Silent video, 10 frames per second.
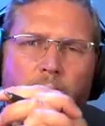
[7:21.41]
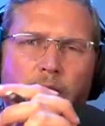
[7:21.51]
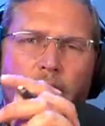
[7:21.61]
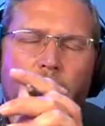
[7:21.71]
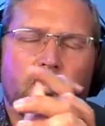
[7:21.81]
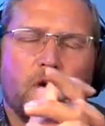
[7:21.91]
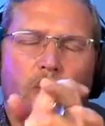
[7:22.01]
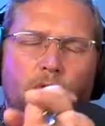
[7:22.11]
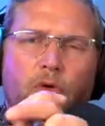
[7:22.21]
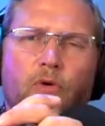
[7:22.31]
that is
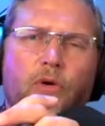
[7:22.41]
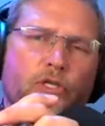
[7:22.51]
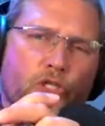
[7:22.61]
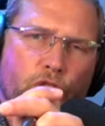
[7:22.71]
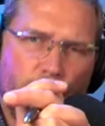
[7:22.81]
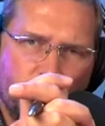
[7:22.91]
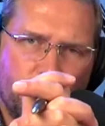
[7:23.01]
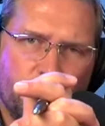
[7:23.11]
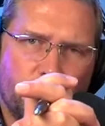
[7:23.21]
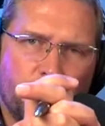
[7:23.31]
called
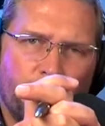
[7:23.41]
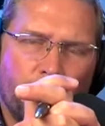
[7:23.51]
Christians